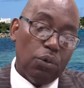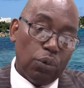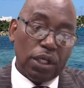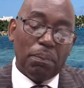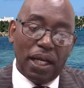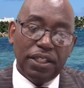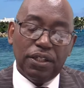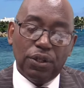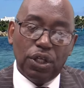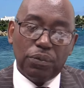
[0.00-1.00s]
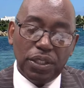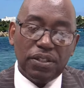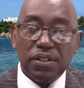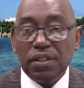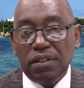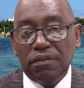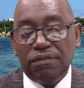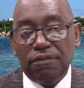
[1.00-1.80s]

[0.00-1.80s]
What a mighty God we serve.